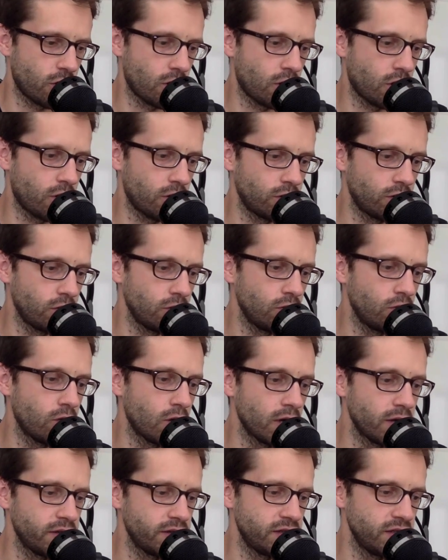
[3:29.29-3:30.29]
on the
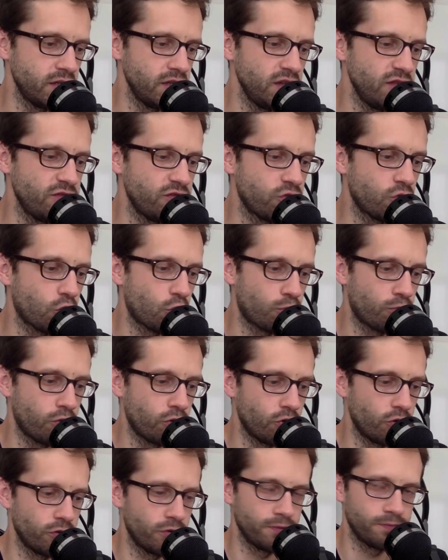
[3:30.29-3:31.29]
white e4
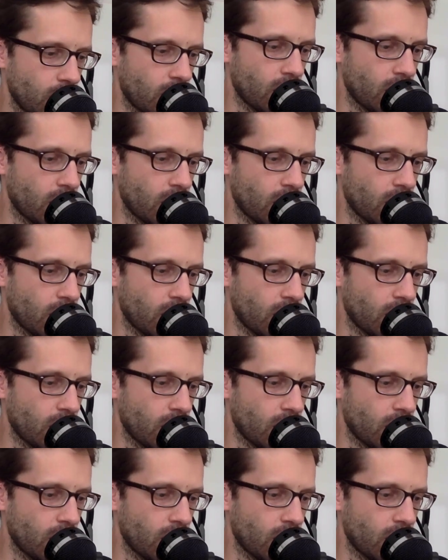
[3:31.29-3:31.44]
pawn.